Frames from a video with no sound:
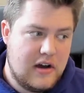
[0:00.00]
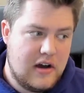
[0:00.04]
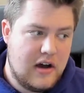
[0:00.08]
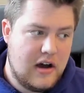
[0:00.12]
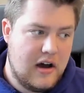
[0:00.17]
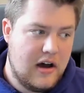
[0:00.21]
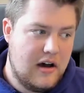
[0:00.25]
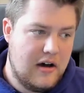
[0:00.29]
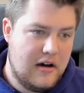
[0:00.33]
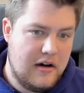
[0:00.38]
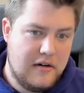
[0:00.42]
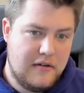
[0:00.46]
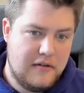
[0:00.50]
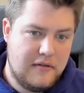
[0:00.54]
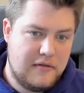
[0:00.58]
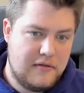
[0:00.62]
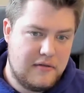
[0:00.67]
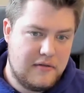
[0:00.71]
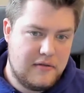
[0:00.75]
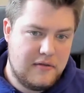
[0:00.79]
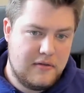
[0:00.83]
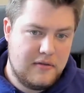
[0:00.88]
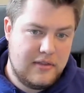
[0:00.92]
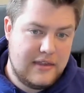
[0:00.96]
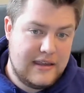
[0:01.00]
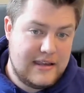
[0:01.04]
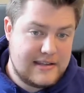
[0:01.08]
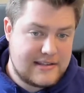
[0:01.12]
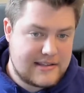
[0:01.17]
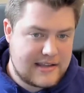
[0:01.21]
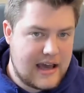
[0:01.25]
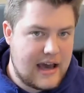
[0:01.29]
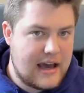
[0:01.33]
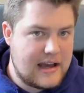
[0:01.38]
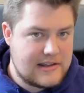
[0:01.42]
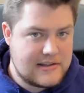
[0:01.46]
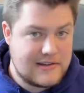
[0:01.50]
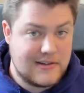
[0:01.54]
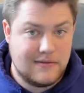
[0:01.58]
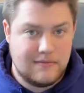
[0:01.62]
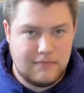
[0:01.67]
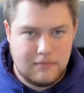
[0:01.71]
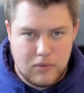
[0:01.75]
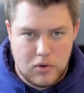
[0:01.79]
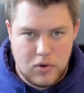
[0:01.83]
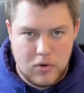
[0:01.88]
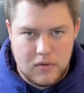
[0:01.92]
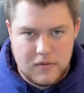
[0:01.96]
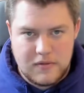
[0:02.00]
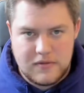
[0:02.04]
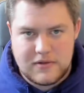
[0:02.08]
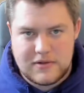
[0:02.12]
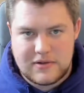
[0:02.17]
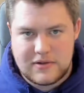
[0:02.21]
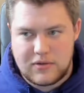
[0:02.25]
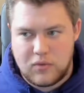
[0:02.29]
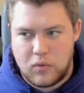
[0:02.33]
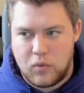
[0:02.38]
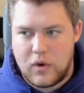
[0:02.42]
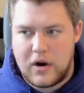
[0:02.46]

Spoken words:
of these kinds of moves,